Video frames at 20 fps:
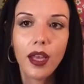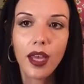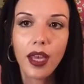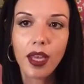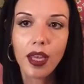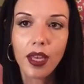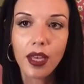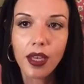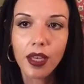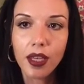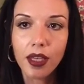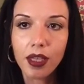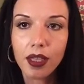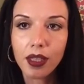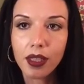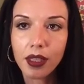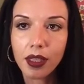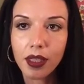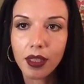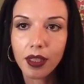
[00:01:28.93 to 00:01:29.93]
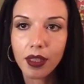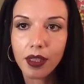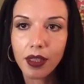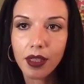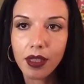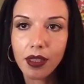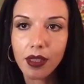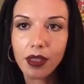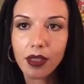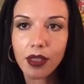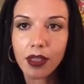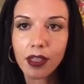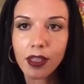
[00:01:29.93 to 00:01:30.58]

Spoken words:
and this is a